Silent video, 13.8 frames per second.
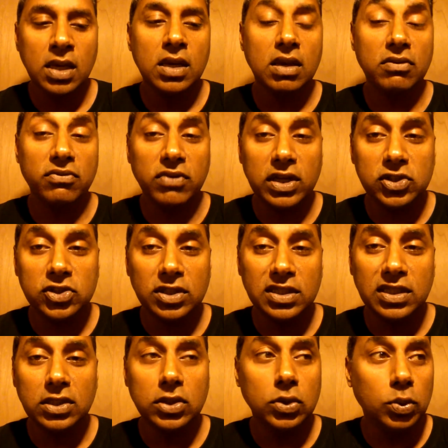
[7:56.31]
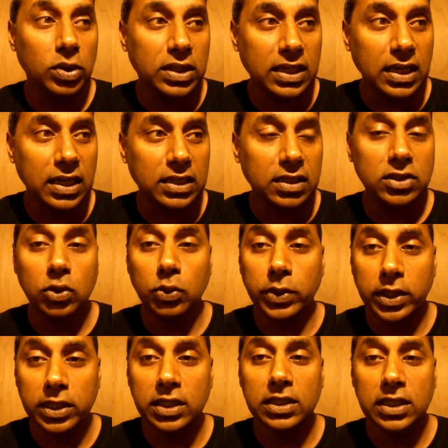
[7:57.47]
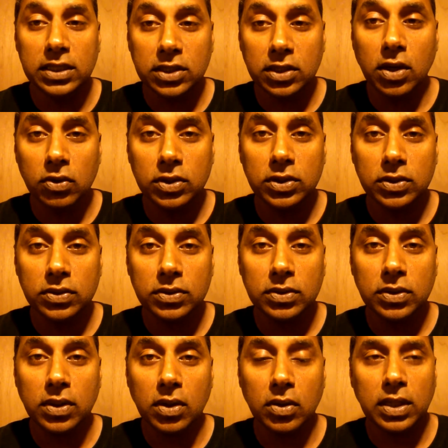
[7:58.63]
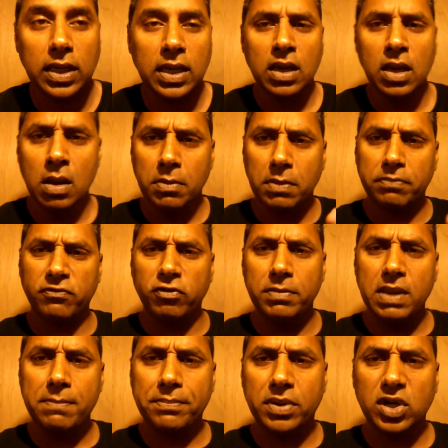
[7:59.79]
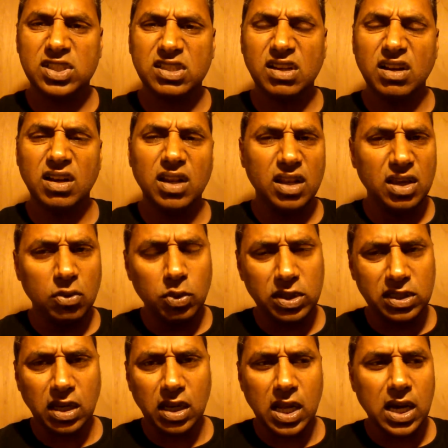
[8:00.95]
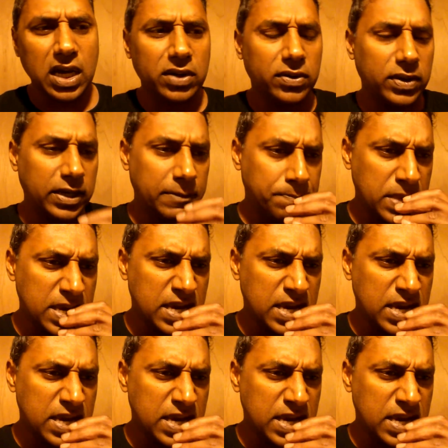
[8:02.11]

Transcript: eventually you will get to where you need to go to okay but for me personally with the lottery